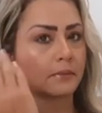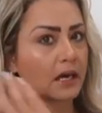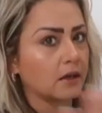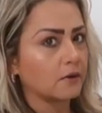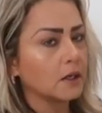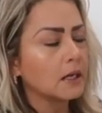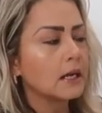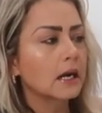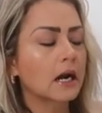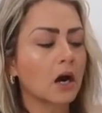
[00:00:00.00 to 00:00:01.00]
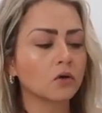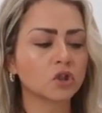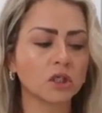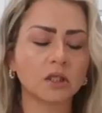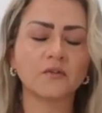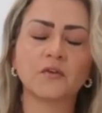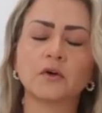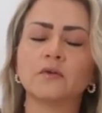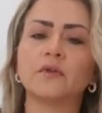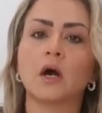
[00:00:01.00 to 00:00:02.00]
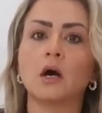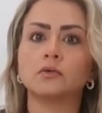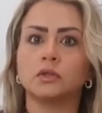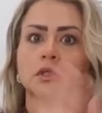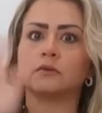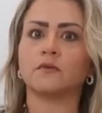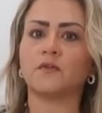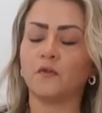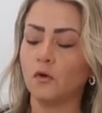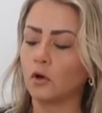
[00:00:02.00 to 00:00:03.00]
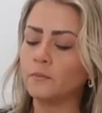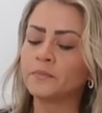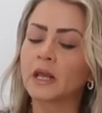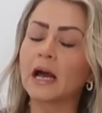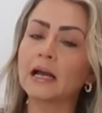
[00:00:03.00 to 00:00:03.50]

My couch in the front of the house is full.